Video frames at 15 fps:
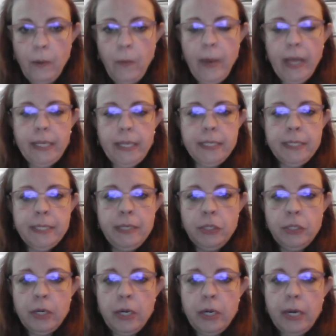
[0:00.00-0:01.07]
Well, a
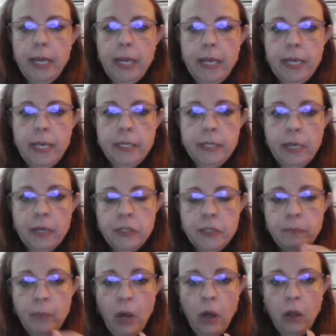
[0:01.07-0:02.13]
censer is a
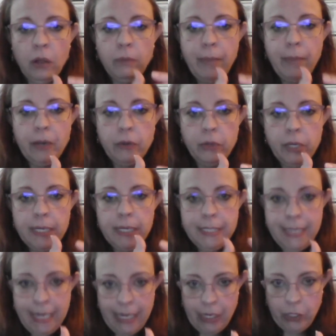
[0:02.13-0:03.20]
small metal
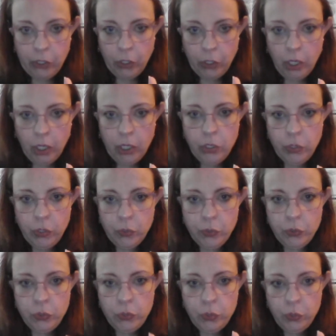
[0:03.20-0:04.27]
container
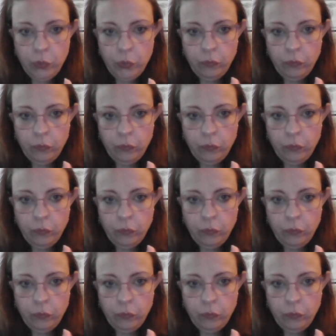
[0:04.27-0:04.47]
used